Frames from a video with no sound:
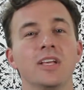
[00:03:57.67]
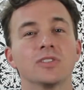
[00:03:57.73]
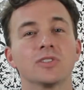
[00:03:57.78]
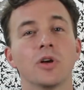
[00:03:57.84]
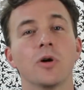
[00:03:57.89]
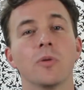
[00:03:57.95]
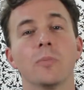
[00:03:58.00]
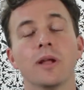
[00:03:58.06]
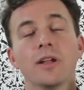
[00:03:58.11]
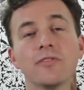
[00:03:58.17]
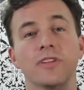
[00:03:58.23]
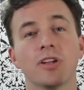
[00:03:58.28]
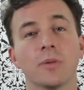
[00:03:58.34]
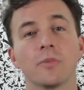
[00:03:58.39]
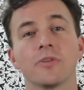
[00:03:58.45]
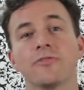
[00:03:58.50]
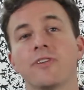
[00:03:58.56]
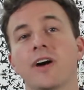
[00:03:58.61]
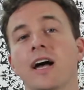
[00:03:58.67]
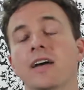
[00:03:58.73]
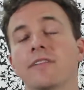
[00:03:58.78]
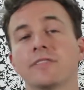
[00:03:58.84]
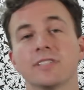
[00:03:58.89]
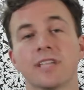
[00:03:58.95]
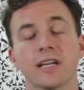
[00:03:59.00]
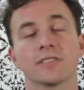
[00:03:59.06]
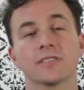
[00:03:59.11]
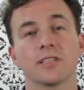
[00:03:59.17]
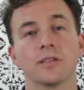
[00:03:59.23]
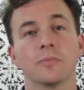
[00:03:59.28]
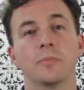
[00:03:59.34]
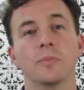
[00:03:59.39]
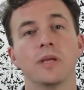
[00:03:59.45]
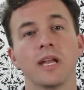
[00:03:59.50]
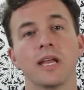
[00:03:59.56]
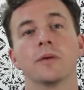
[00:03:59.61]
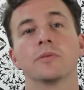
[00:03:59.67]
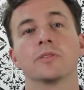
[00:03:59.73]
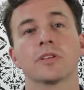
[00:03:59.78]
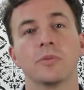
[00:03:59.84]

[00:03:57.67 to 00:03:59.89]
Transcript: So benefit number 5 is actually being able to